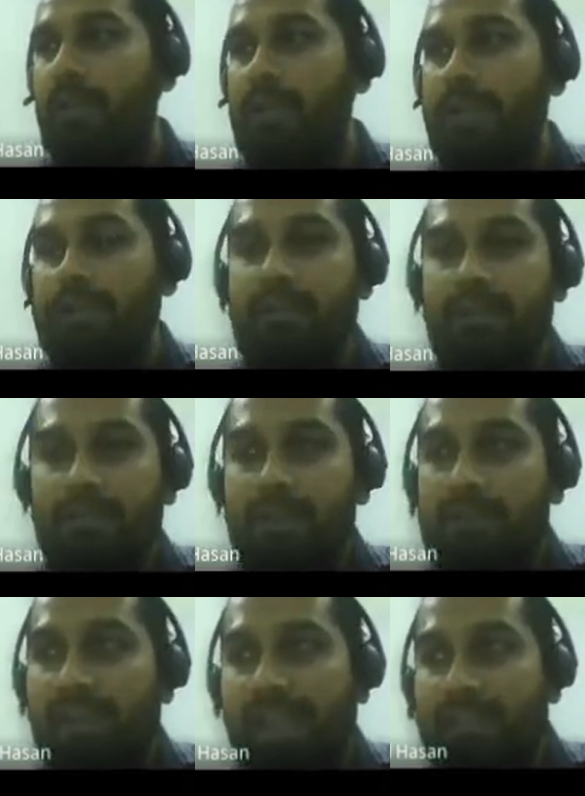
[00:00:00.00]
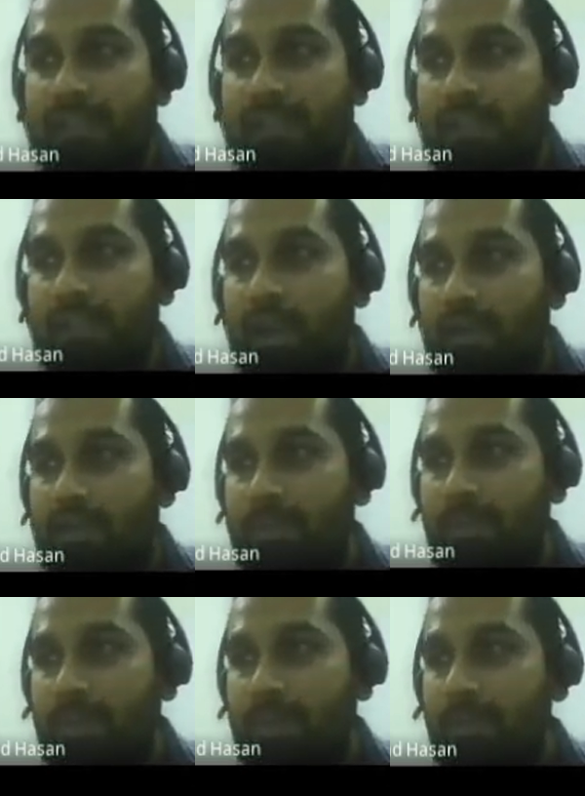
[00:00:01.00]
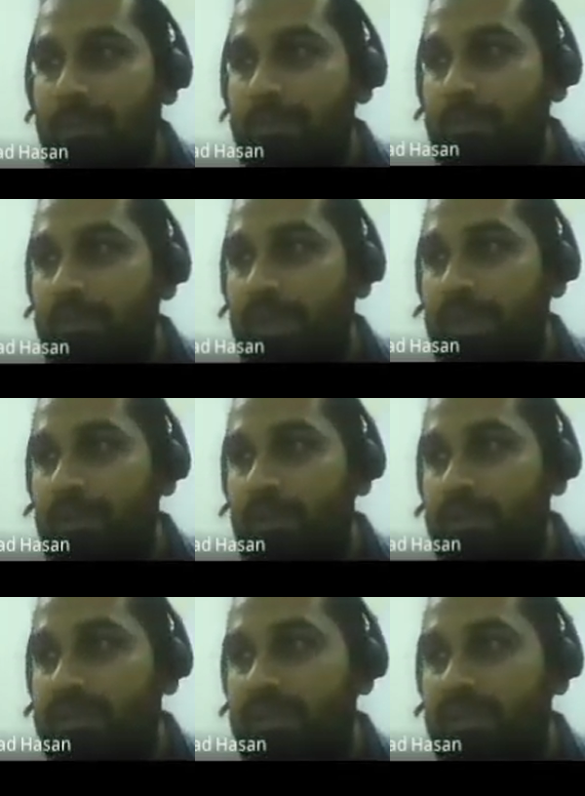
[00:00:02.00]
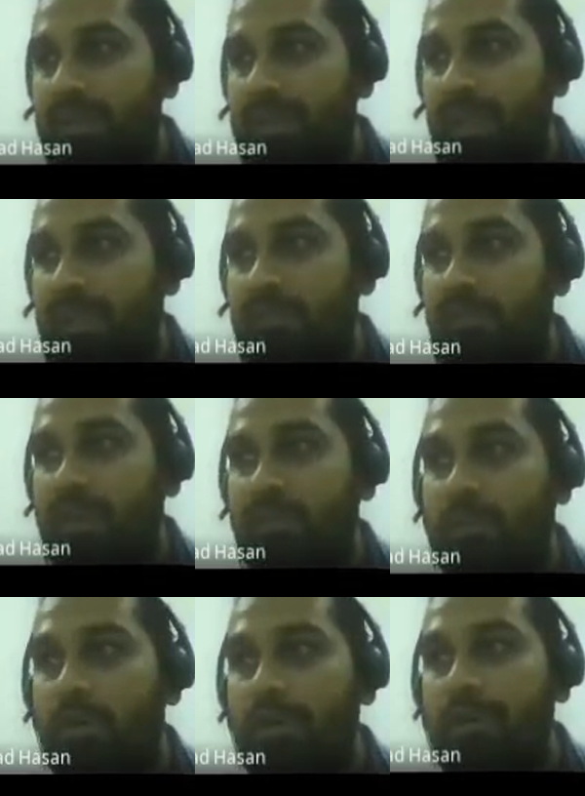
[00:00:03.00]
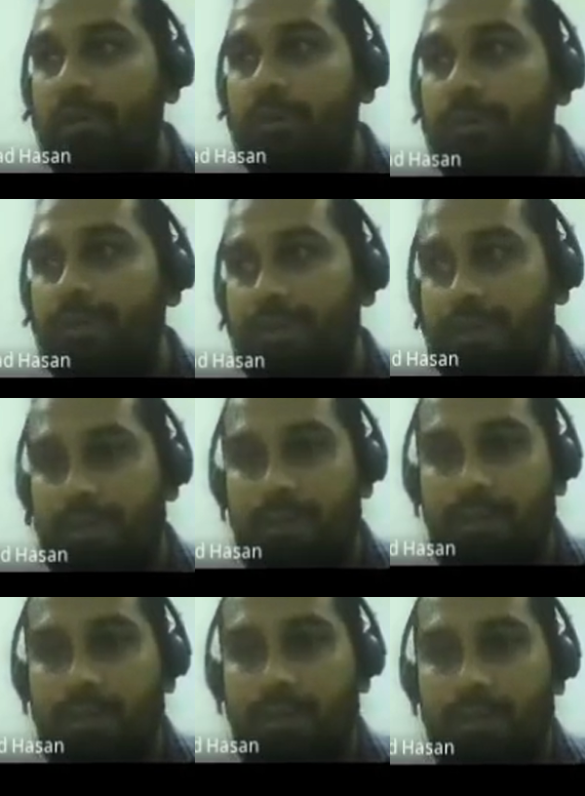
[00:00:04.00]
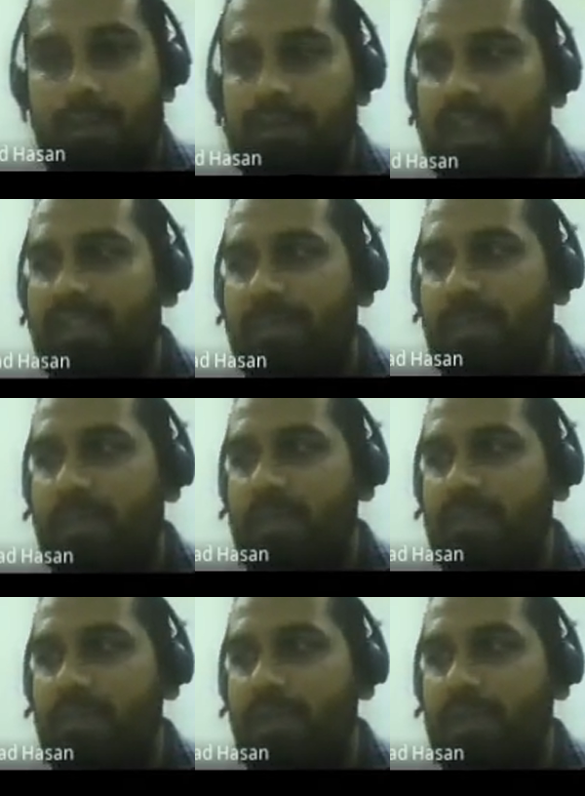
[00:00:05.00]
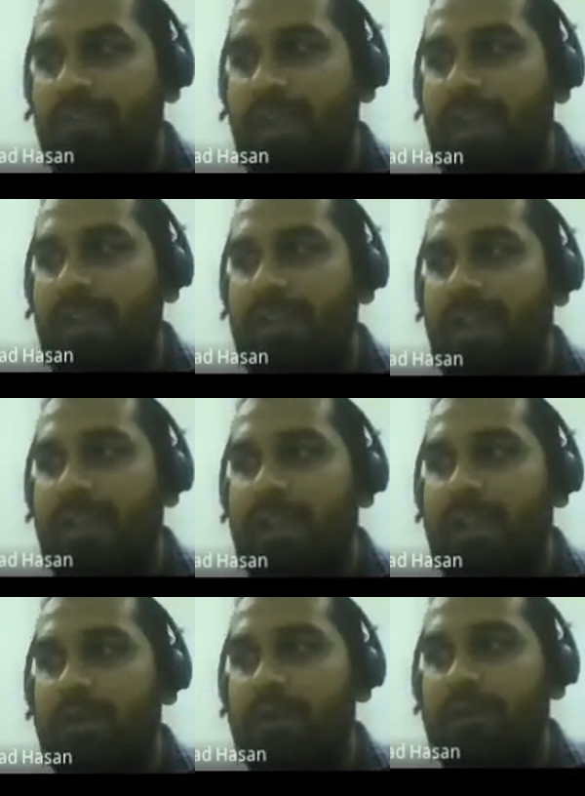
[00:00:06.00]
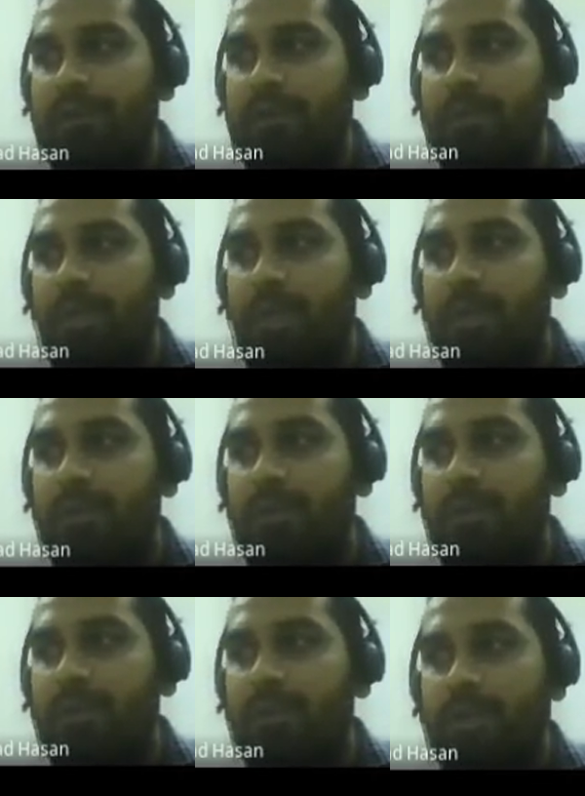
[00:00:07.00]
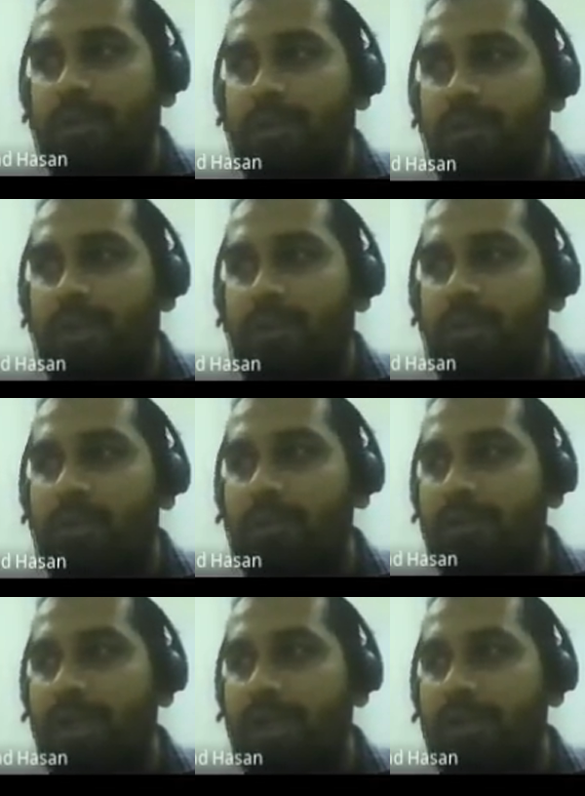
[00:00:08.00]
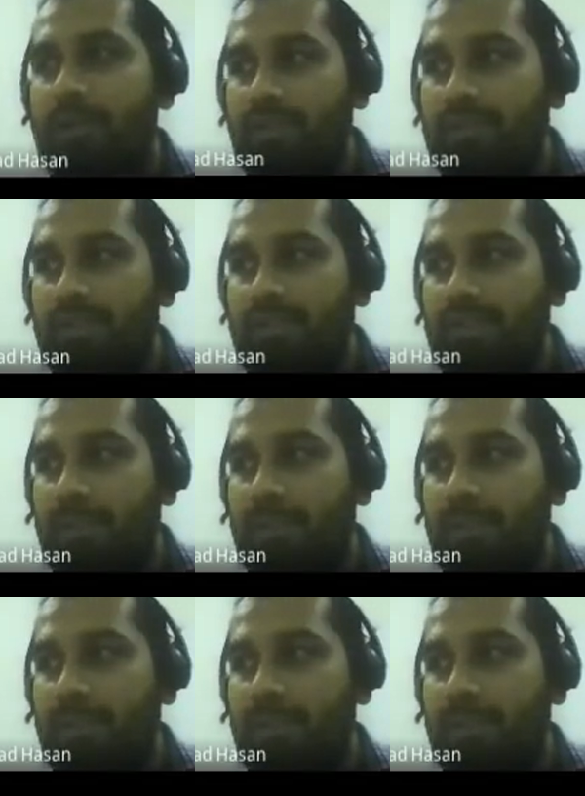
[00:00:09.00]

Now this is a change in algorithm. You can go through that yourself. It has got more loops. That's because you are dividing that into different blocks. So you can go through that yourself.